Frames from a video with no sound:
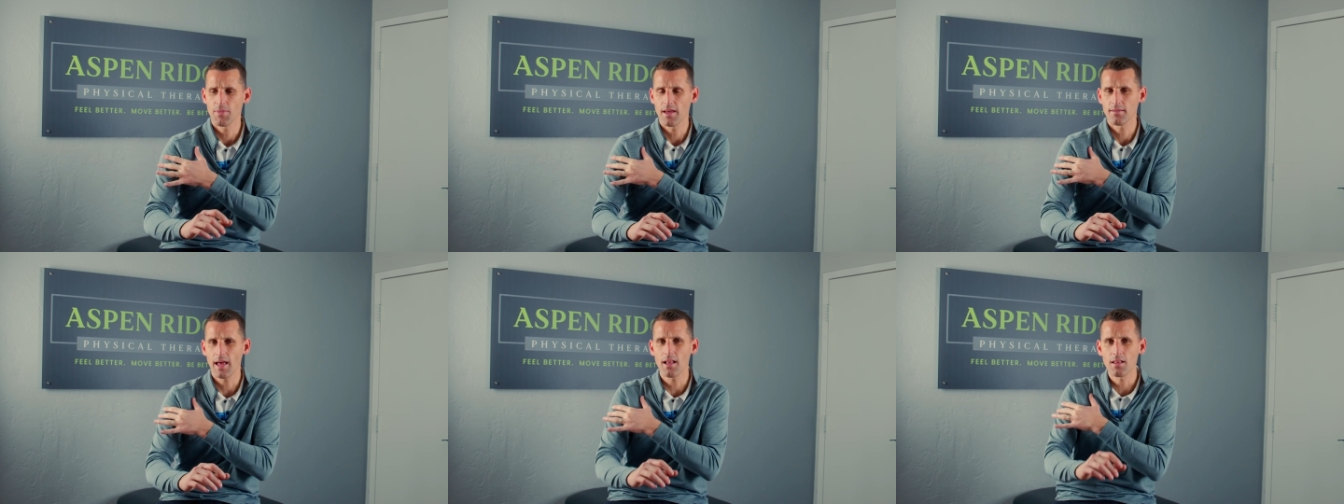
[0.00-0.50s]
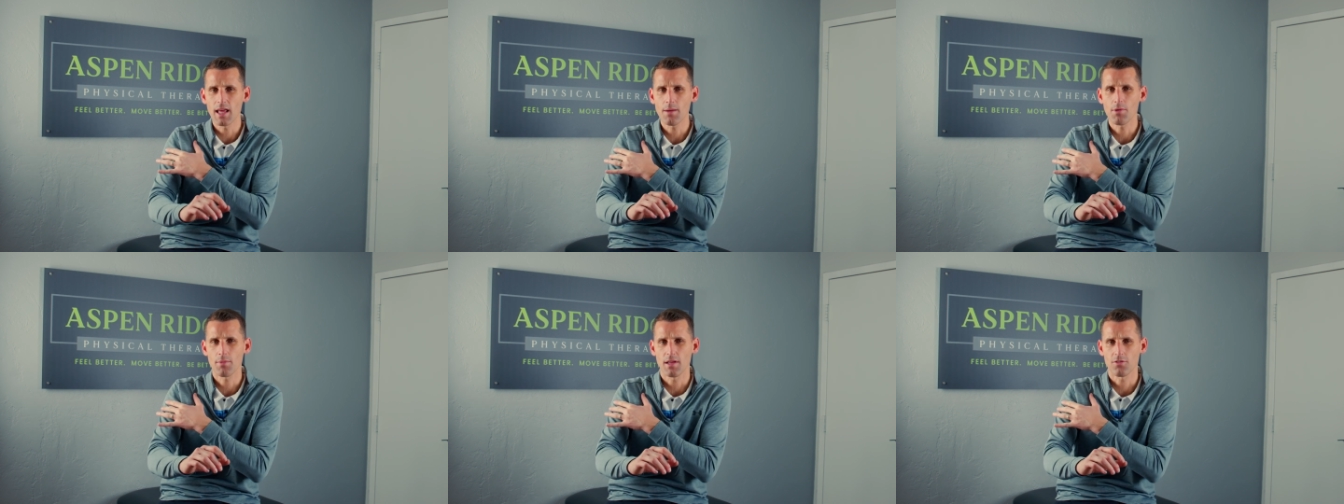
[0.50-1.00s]
As that
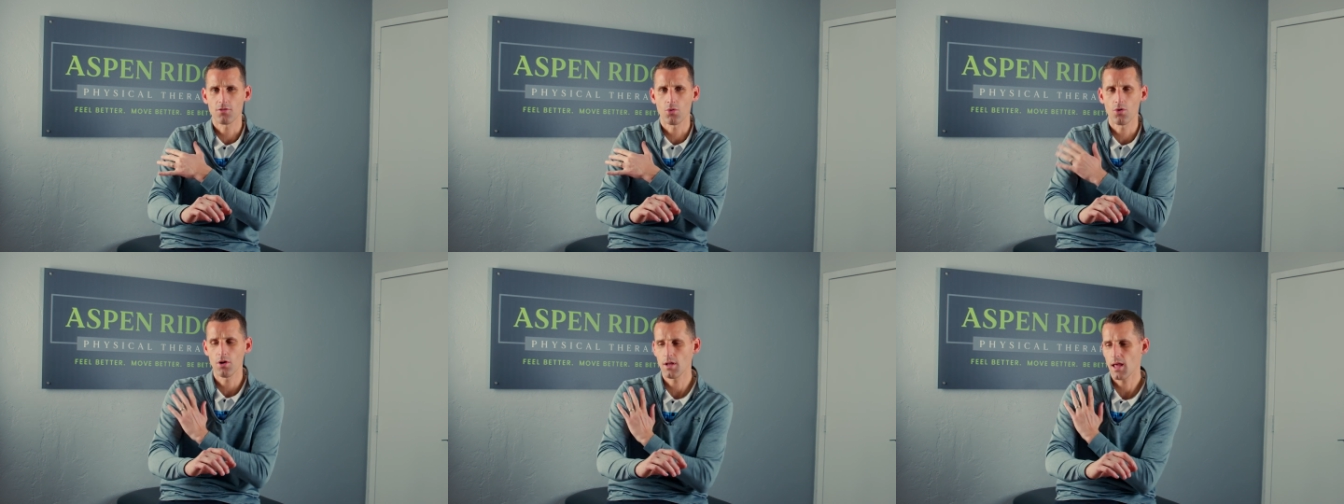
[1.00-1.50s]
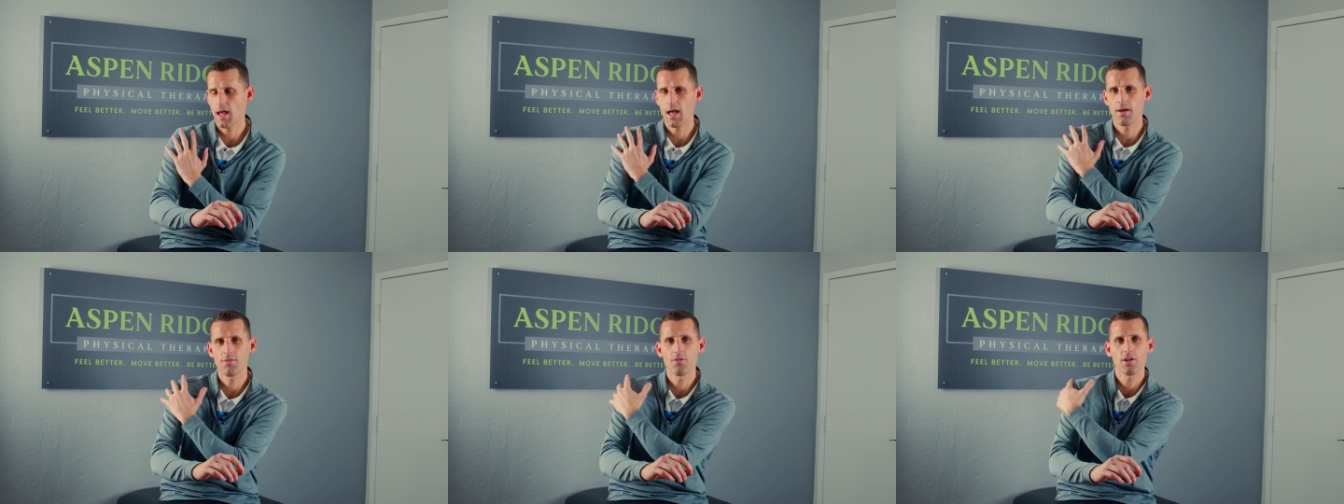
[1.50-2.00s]
labrum gets torn,
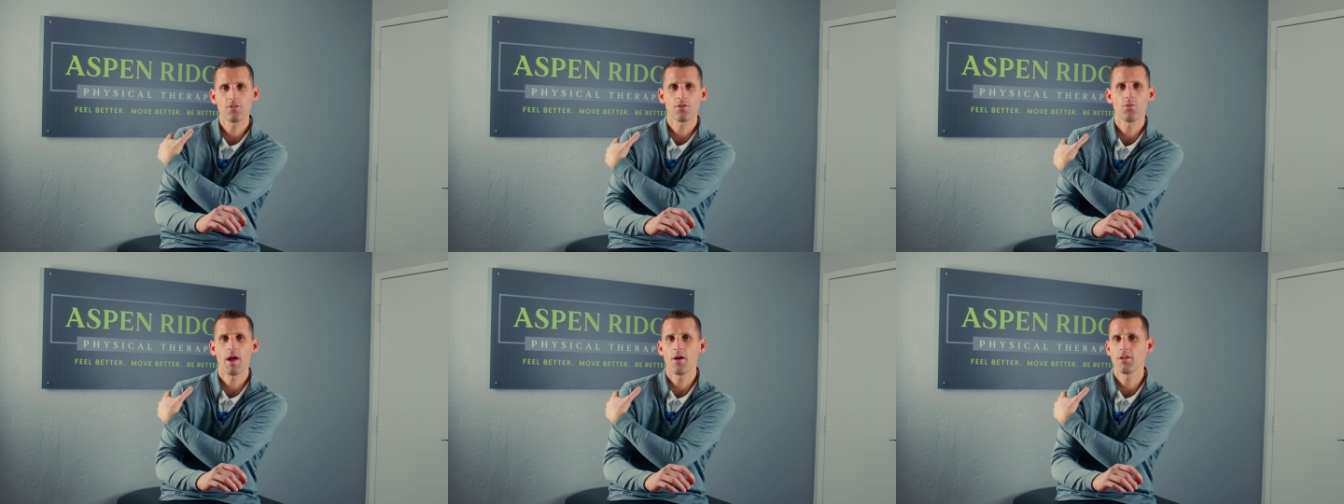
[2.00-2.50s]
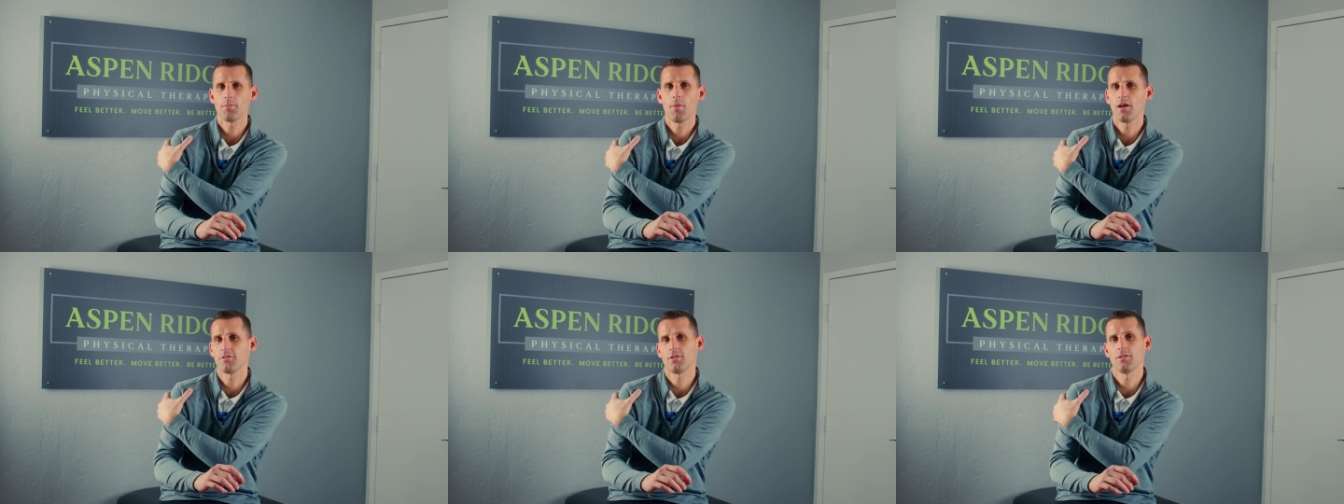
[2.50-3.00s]
every surrounding
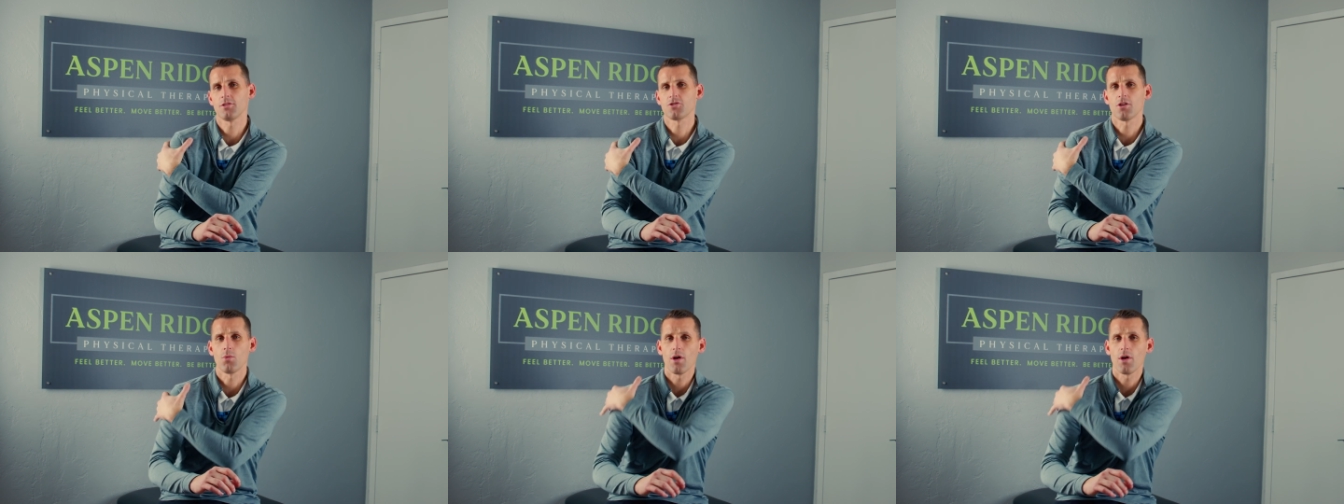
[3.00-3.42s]
musculature,